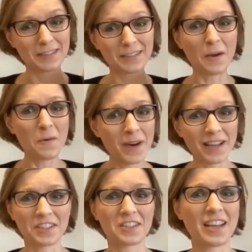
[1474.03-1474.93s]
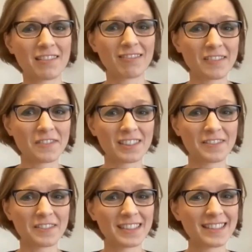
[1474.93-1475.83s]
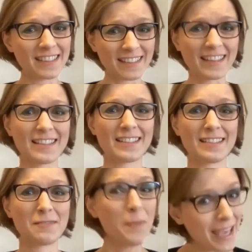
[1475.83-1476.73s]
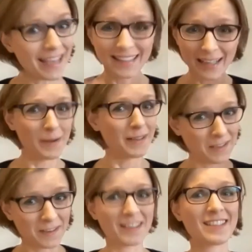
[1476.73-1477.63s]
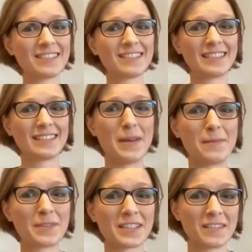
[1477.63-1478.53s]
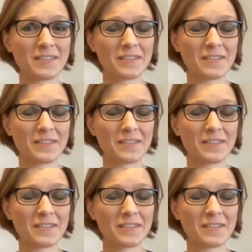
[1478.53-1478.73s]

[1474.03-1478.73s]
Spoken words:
you so much, Carole, for talking to me and thereby talking to the members of